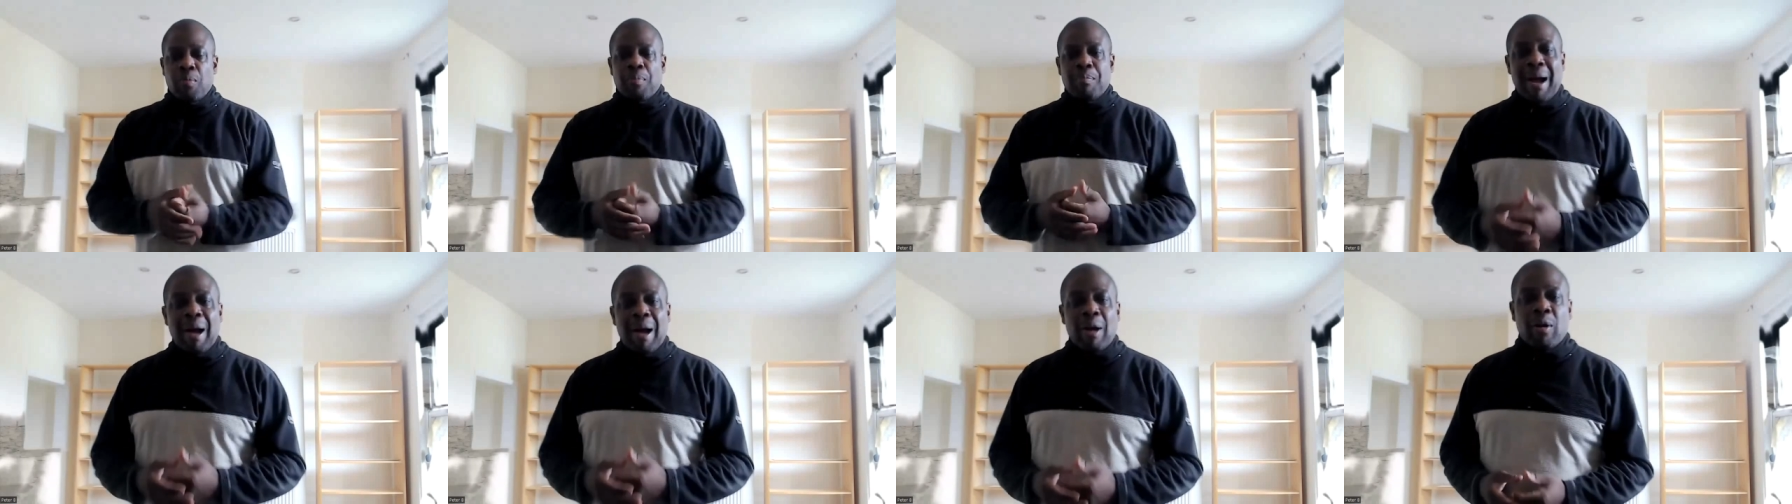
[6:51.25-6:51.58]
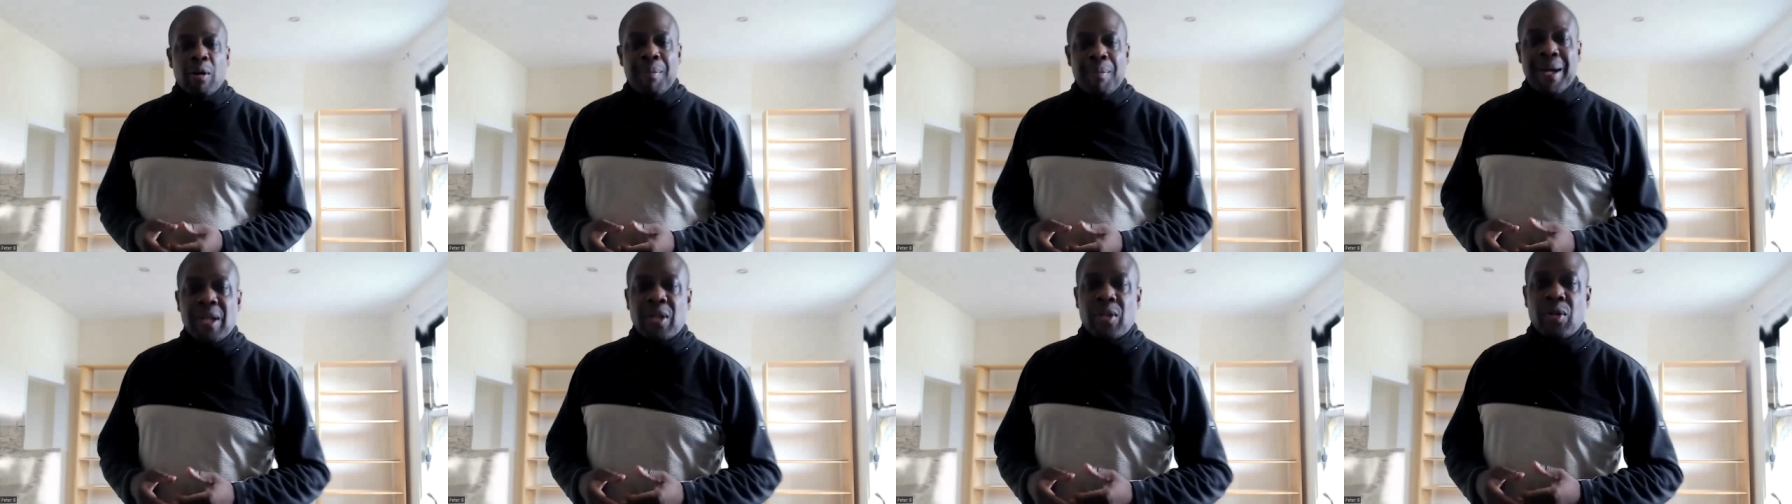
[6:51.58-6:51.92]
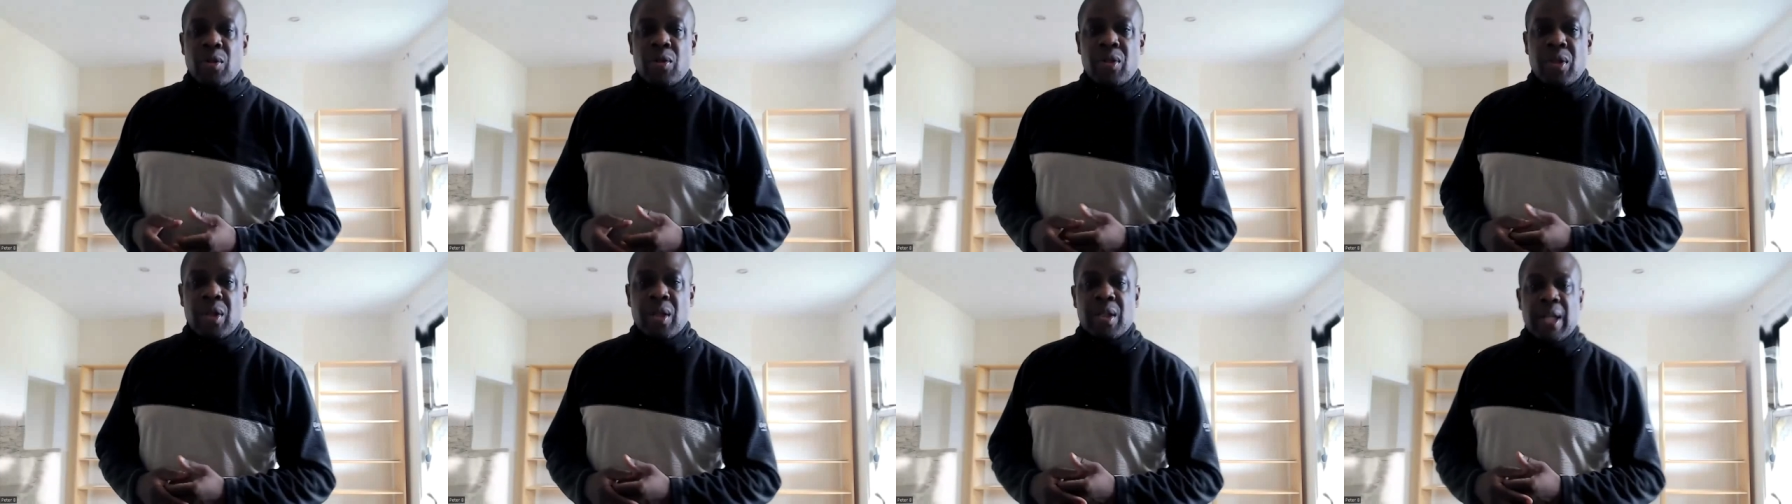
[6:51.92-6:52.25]
Malcolm X
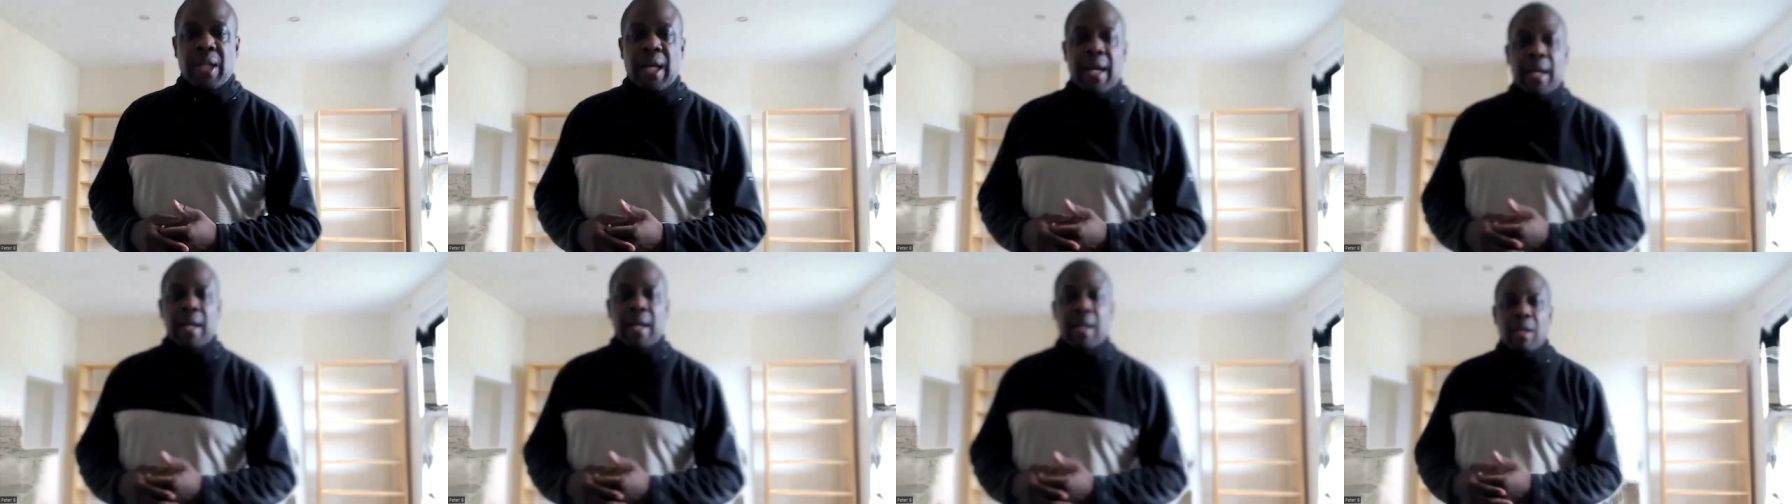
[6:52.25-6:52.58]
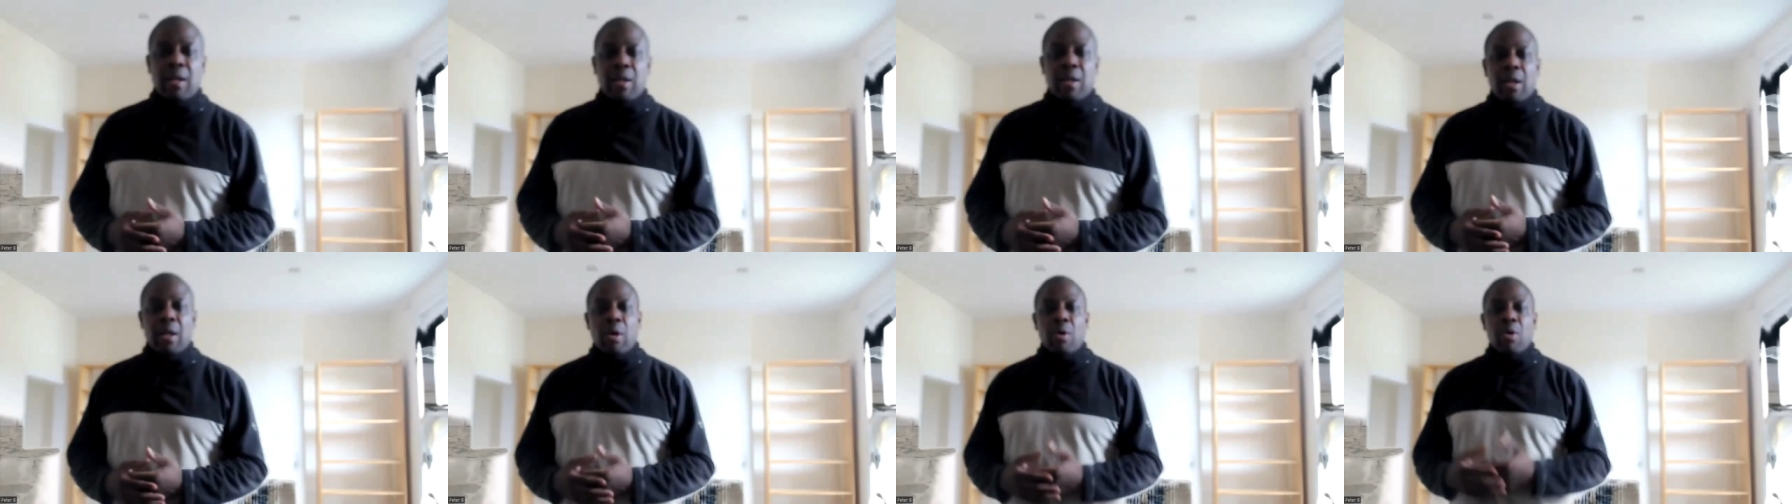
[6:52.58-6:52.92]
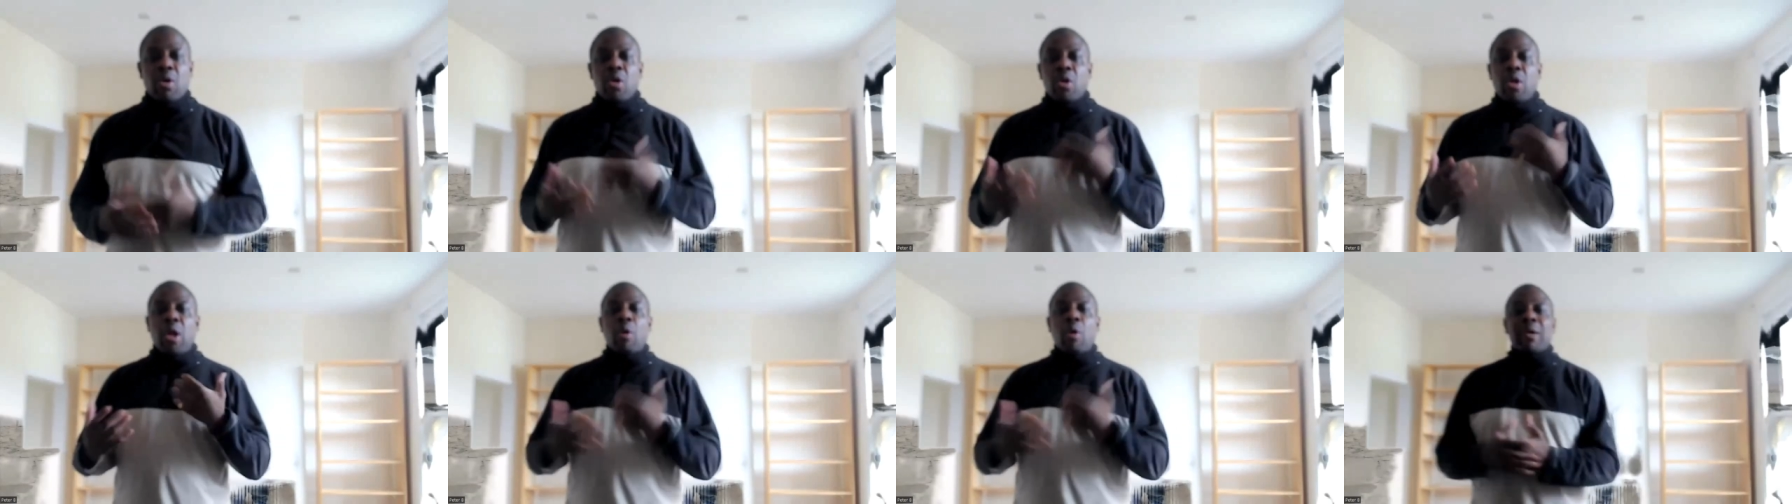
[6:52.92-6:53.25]
used to say, you know, you